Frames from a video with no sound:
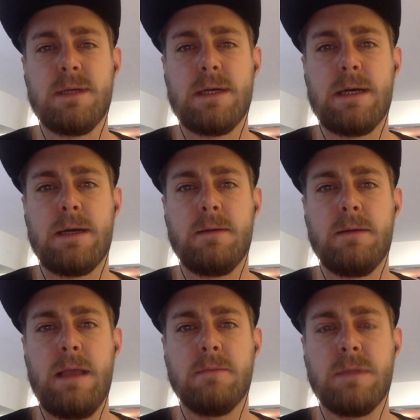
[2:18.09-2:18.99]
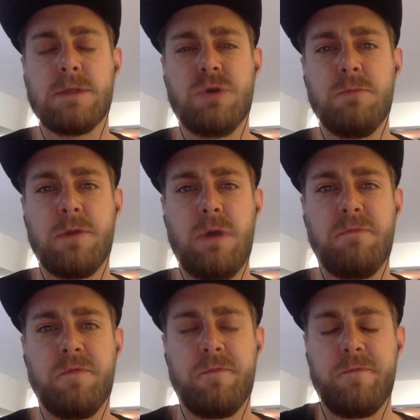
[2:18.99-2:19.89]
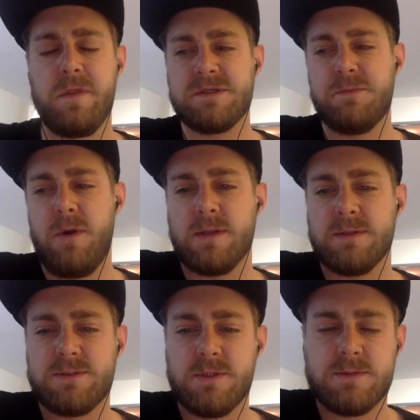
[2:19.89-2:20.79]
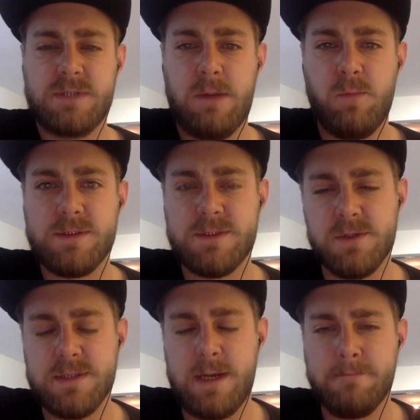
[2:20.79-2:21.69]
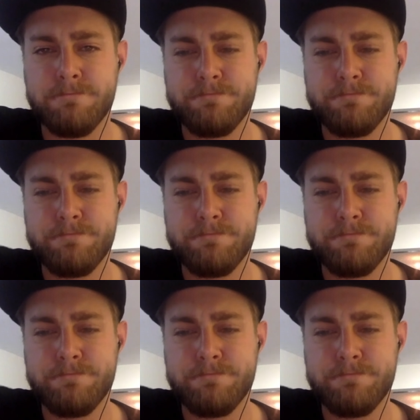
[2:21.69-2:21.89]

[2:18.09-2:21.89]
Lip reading: and extremely grateful for the experience. So stop wasting your time.